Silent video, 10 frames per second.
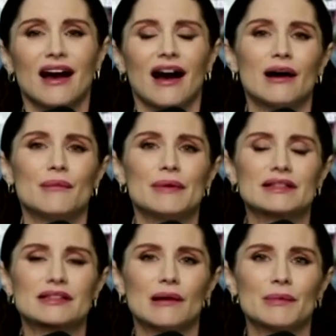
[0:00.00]

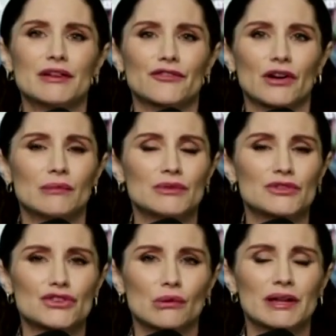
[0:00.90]
it's coming from
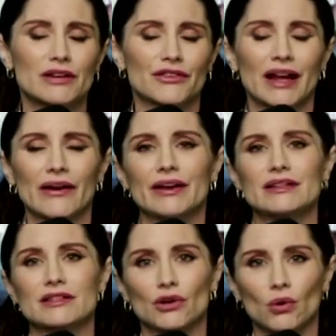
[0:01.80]
so many different
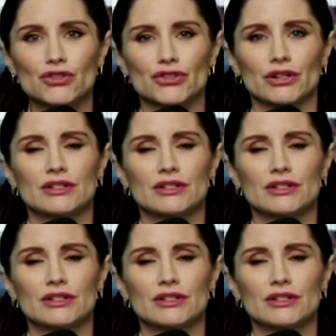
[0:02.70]
areas of culture.